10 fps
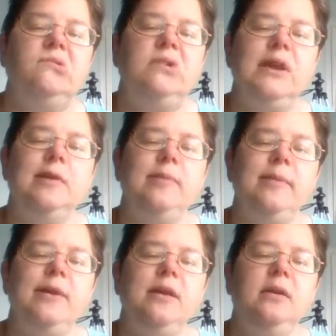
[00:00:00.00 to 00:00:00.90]
Yeah,
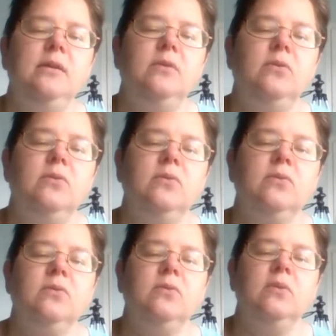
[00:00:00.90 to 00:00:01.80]
maybe.
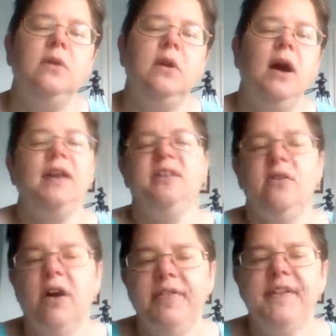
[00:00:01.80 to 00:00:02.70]
I don't
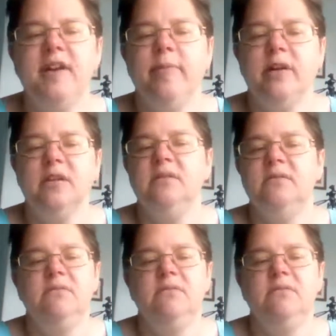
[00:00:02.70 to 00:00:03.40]
know. I'll think about it.